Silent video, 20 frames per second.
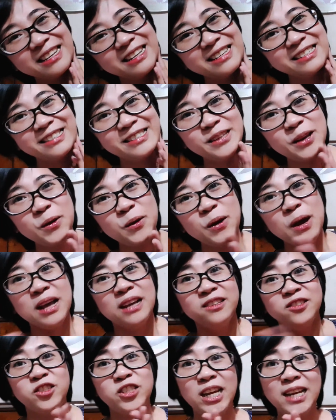So
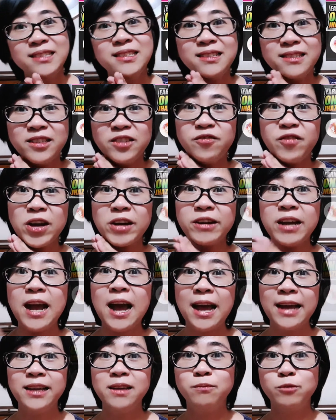JHAZEL VERA,
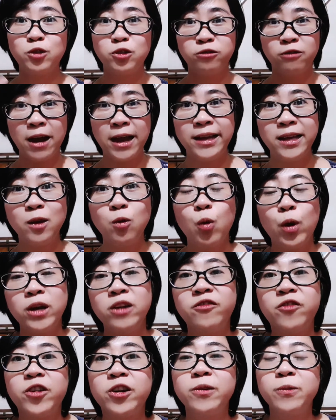I am trying one
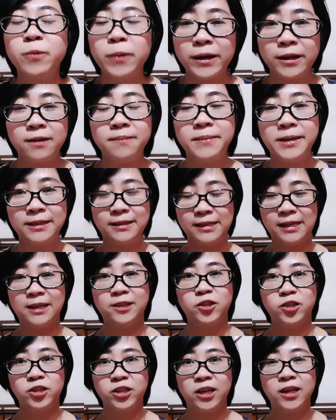of her
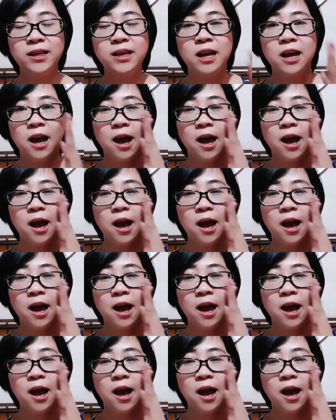recommendation.